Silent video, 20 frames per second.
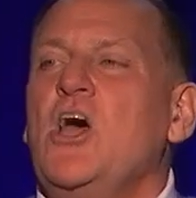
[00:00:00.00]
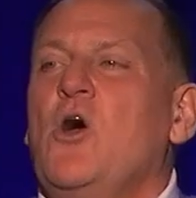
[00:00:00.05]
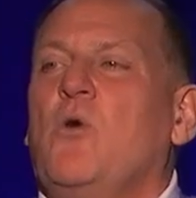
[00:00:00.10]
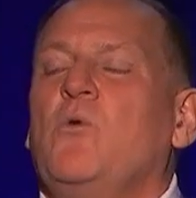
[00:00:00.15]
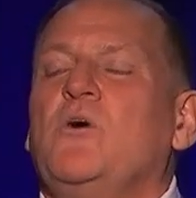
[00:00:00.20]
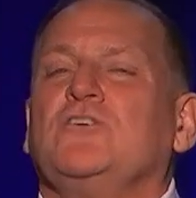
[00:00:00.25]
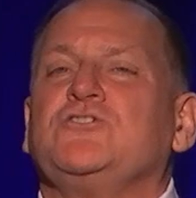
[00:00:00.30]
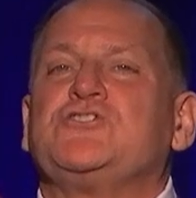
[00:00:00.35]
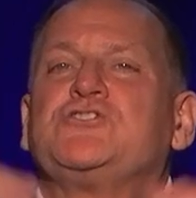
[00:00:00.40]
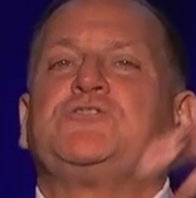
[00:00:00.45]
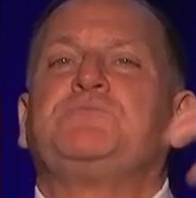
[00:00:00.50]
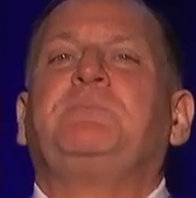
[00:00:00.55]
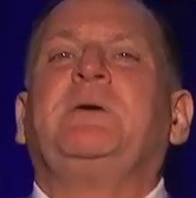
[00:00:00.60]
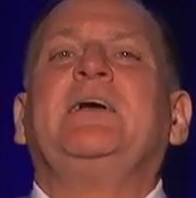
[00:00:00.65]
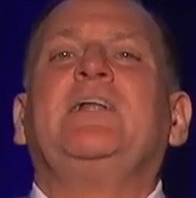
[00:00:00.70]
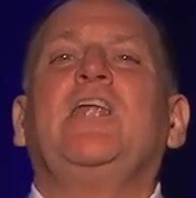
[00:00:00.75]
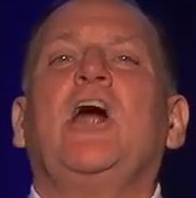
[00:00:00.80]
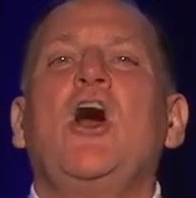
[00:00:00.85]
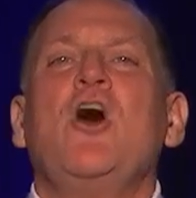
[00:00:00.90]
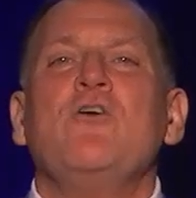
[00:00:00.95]
will
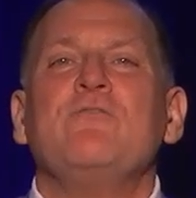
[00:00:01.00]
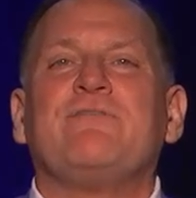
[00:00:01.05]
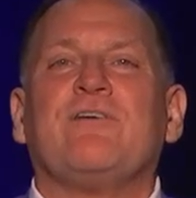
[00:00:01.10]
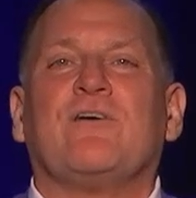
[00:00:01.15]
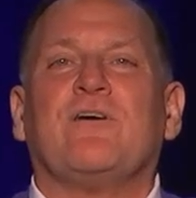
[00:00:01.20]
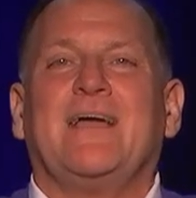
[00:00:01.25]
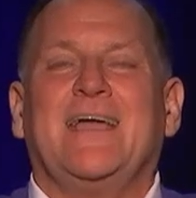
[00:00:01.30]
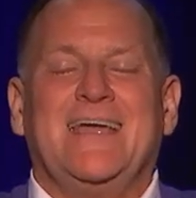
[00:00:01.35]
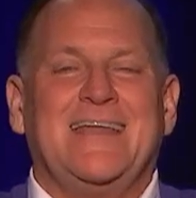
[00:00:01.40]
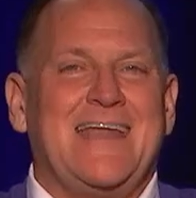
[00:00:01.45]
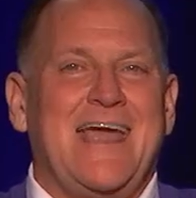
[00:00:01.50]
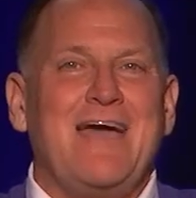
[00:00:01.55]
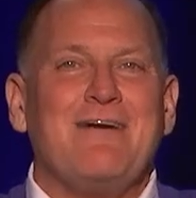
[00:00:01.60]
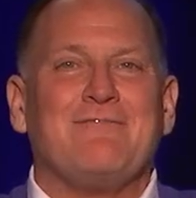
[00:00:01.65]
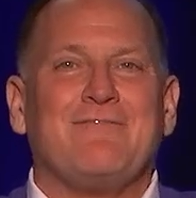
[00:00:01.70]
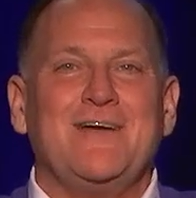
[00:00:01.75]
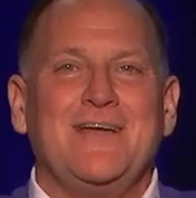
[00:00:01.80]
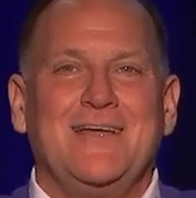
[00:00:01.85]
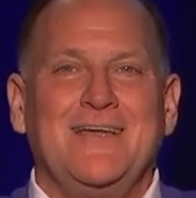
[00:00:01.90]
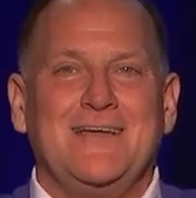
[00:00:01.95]
spill over in
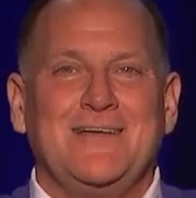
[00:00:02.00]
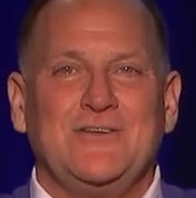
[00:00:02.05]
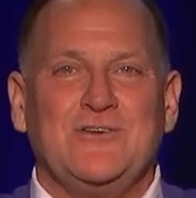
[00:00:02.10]
every